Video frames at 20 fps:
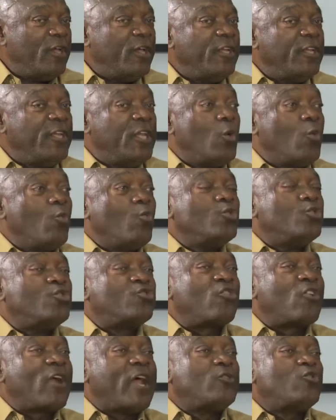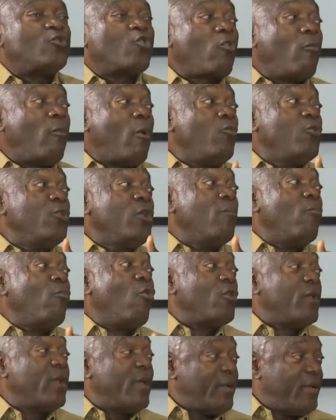they would try to come up with a
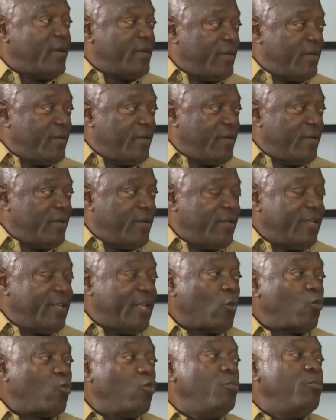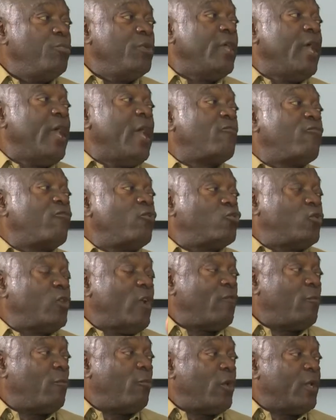model that would be helpful to
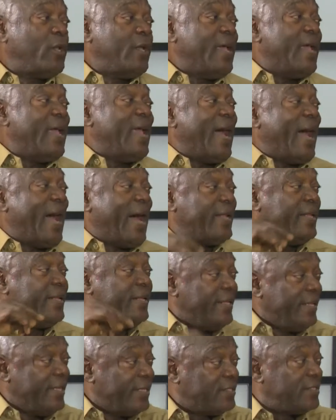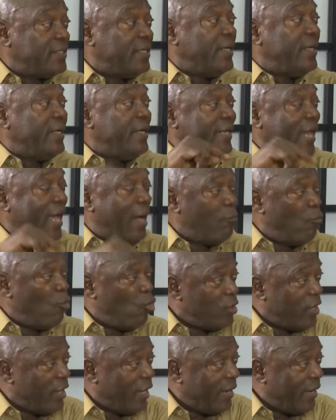everybody. And in that
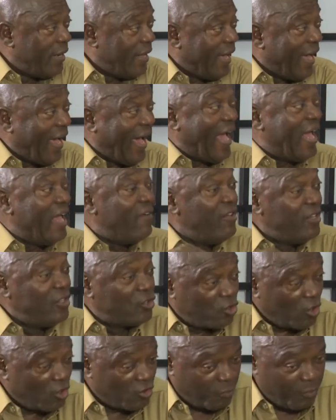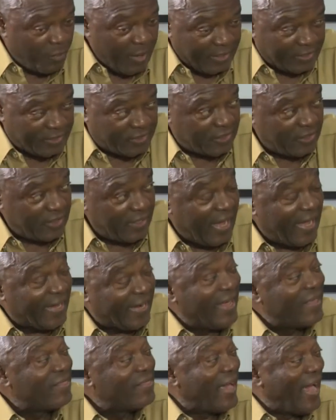model, I even suspect,
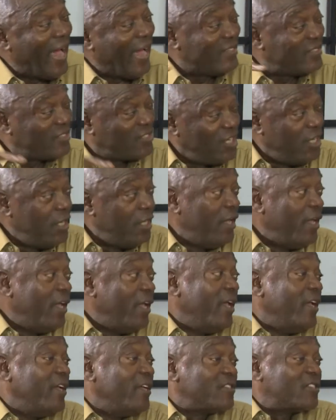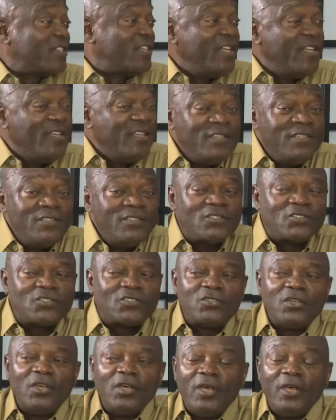and I see,
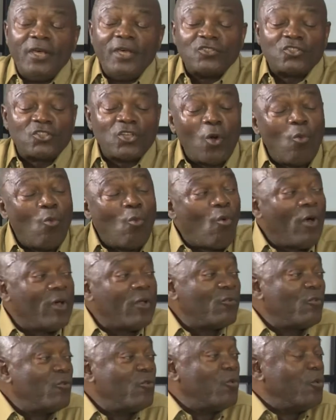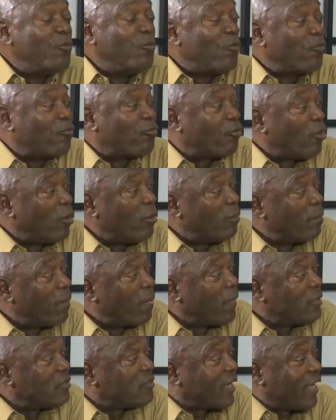since someone
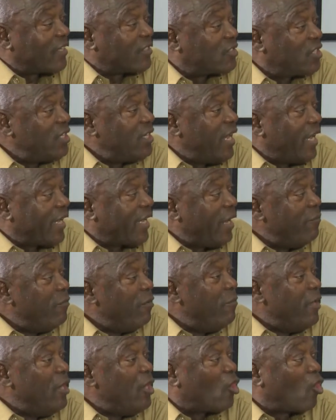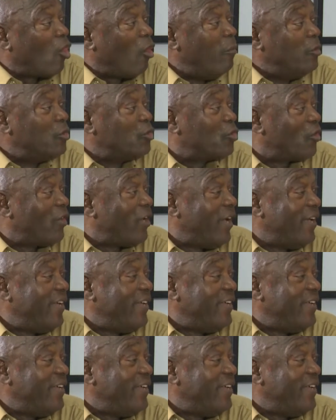from Katsina can be made a commissioner